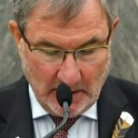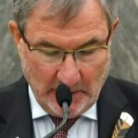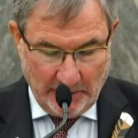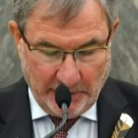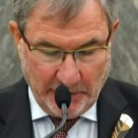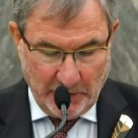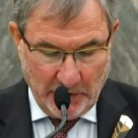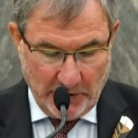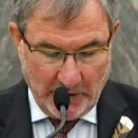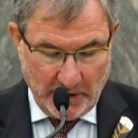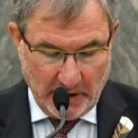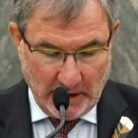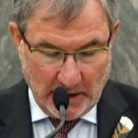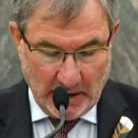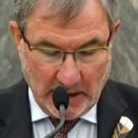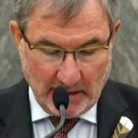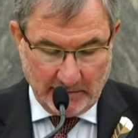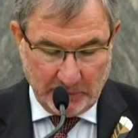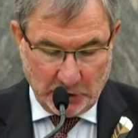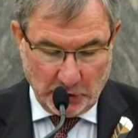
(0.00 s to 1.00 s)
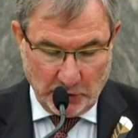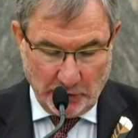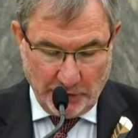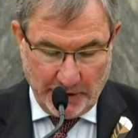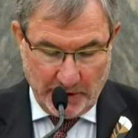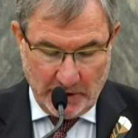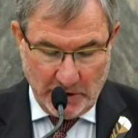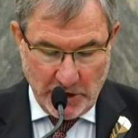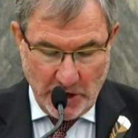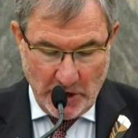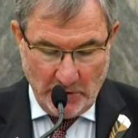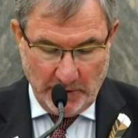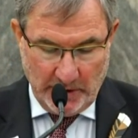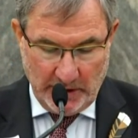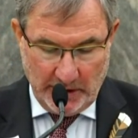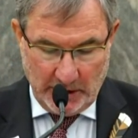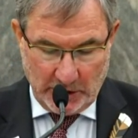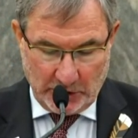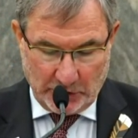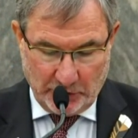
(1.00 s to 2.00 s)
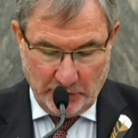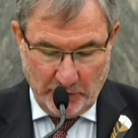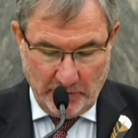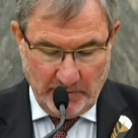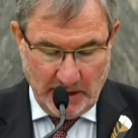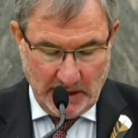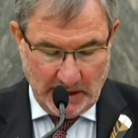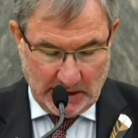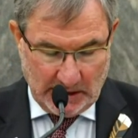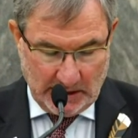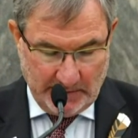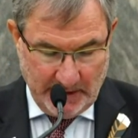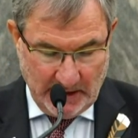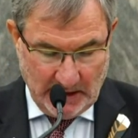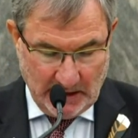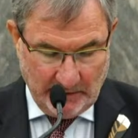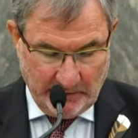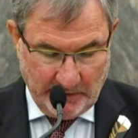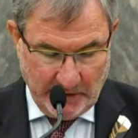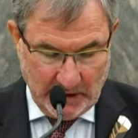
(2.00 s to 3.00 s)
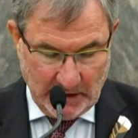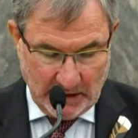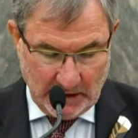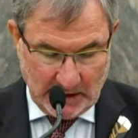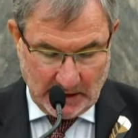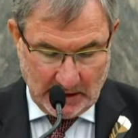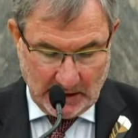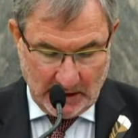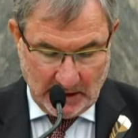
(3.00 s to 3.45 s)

Further, and I'm sure that no one in this room needs to be convinced,